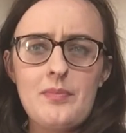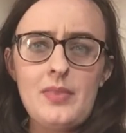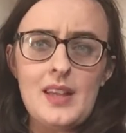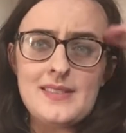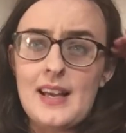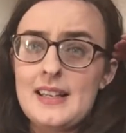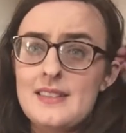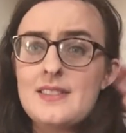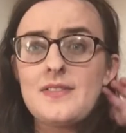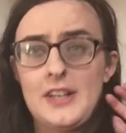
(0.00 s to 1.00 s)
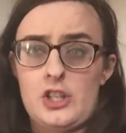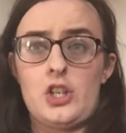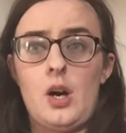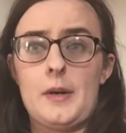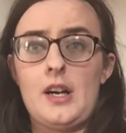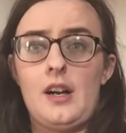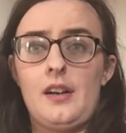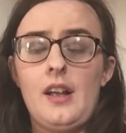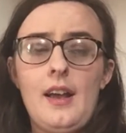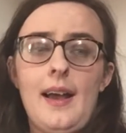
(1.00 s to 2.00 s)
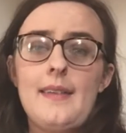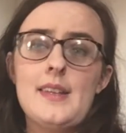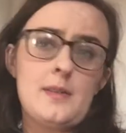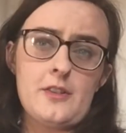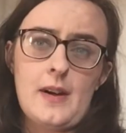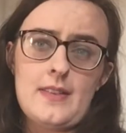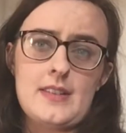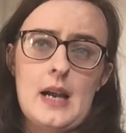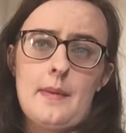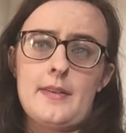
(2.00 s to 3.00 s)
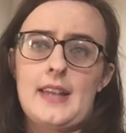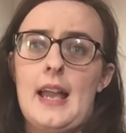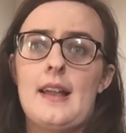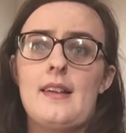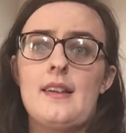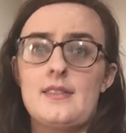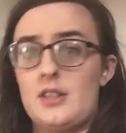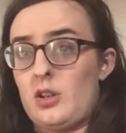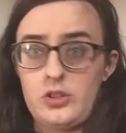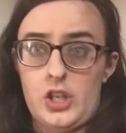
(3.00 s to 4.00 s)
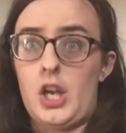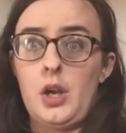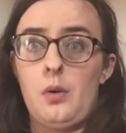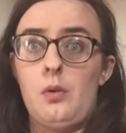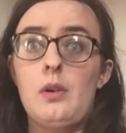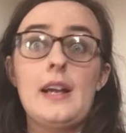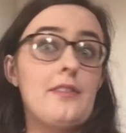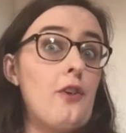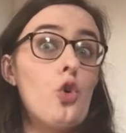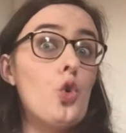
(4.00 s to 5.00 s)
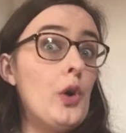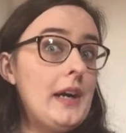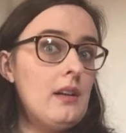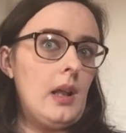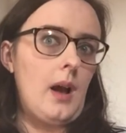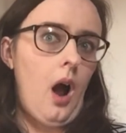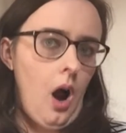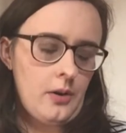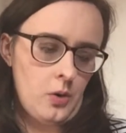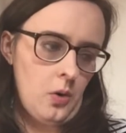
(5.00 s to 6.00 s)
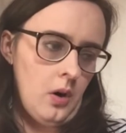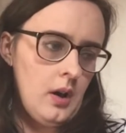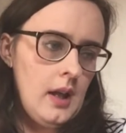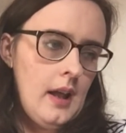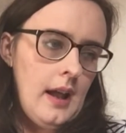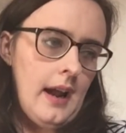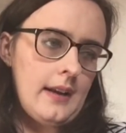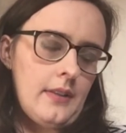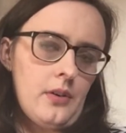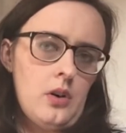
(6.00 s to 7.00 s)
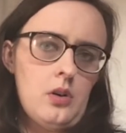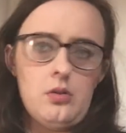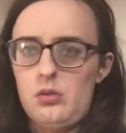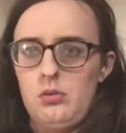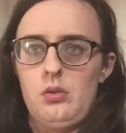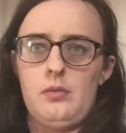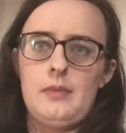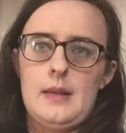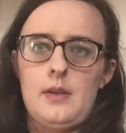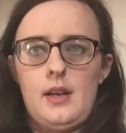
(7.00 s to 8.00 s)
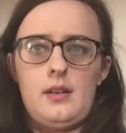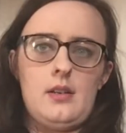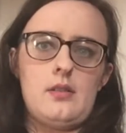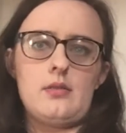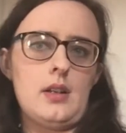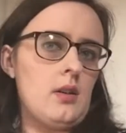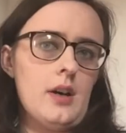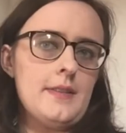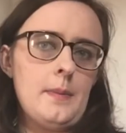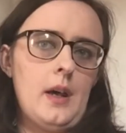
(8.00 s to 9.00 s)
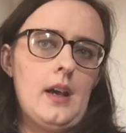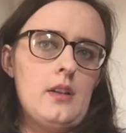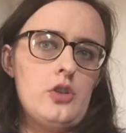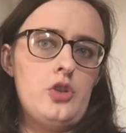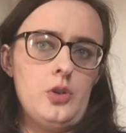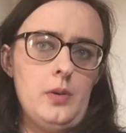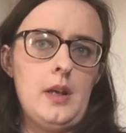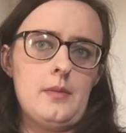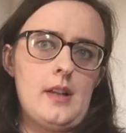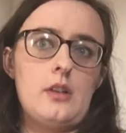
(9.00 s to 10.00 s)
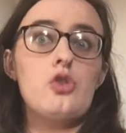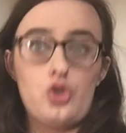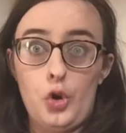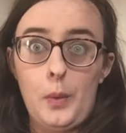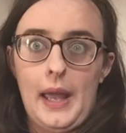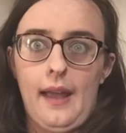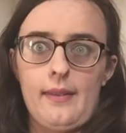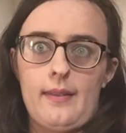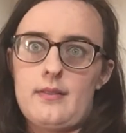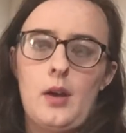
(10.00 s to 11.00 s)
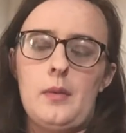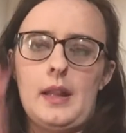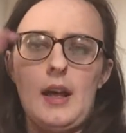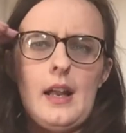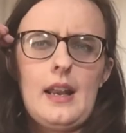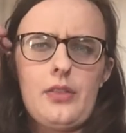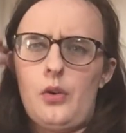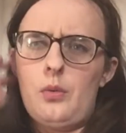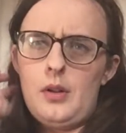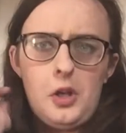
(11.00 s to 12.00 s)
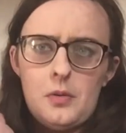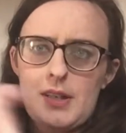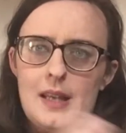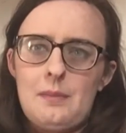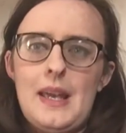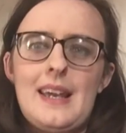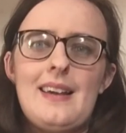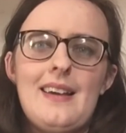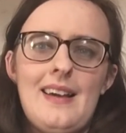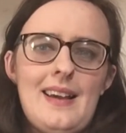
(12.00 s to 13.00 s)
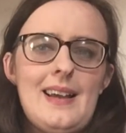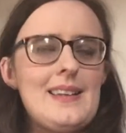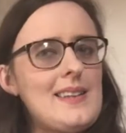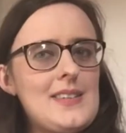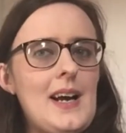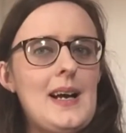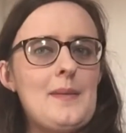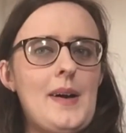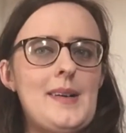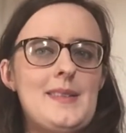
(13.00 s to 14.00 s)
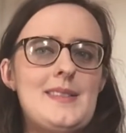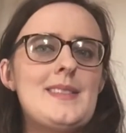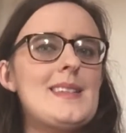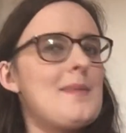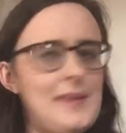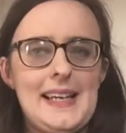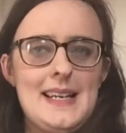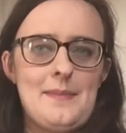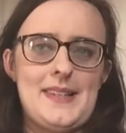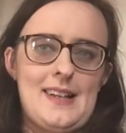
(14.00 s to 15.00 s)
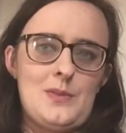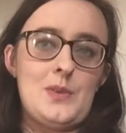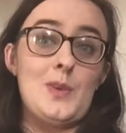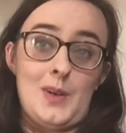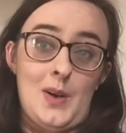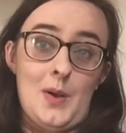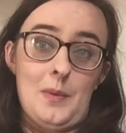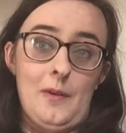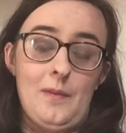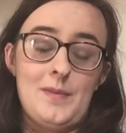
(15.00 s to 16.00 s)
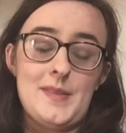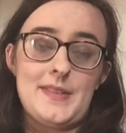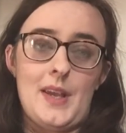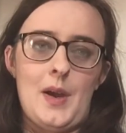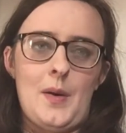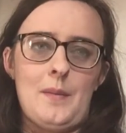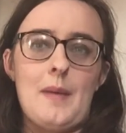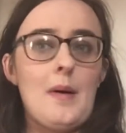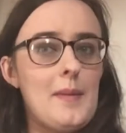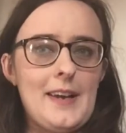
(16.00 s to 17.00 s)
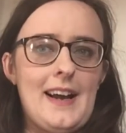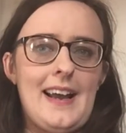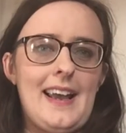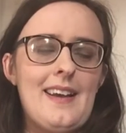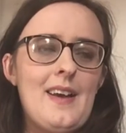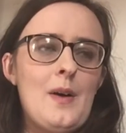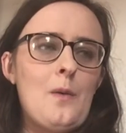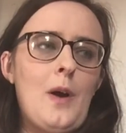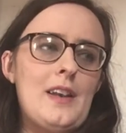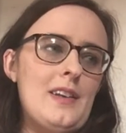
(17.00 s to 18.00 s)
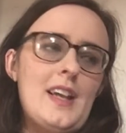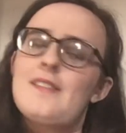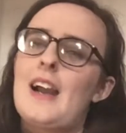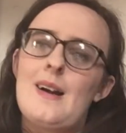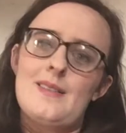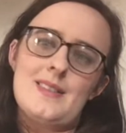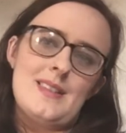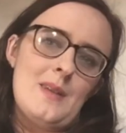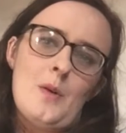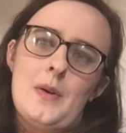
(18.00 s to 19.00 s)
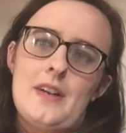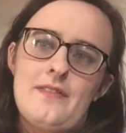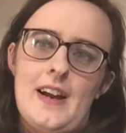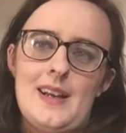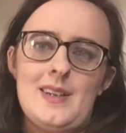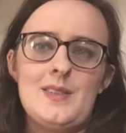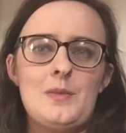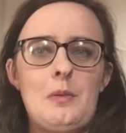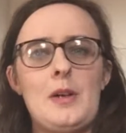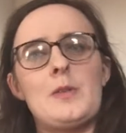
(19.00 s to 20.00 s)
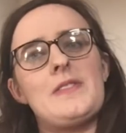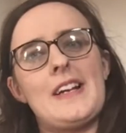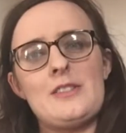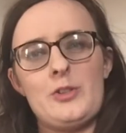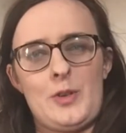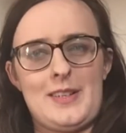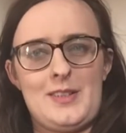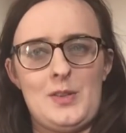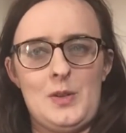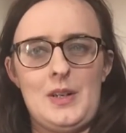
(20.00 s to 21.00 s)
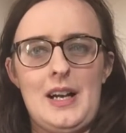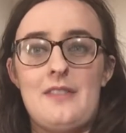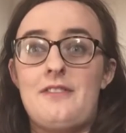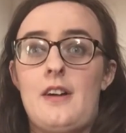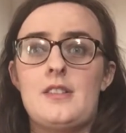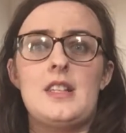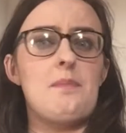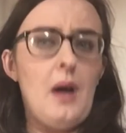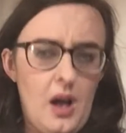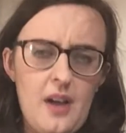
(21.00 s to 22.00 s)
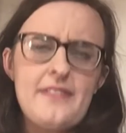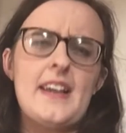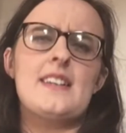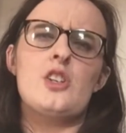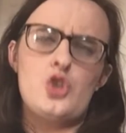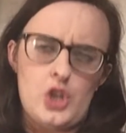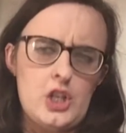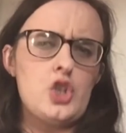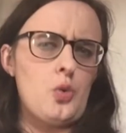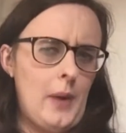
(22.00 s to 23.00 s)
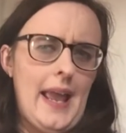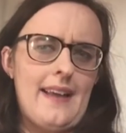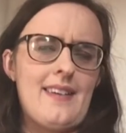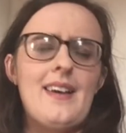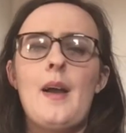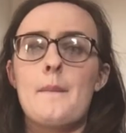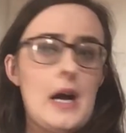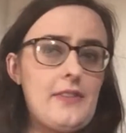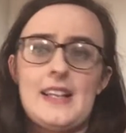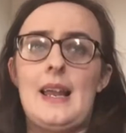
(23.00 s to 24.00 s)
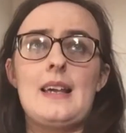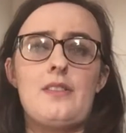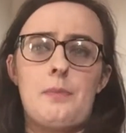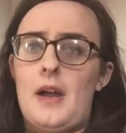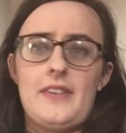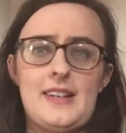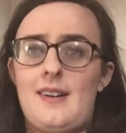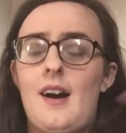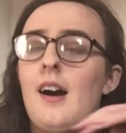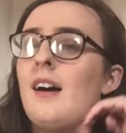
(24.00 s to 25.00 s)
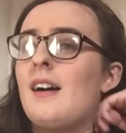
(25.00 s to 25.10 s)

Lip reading: a science fiction Comic-Con, and this is around the time I was getting into Doctor Who, like for real, like hardcore. And I thought, ooh, maybe I could like cosplay. And Julia was like, do it, like totally. And I thought, well, who could I be? And at the time, I was completely obsessed with Donna Noble. So my mum and I went looking around, seeing what we could find. We went to a fancy dress store and found the perfect ginger wig, perfect length, perfect cut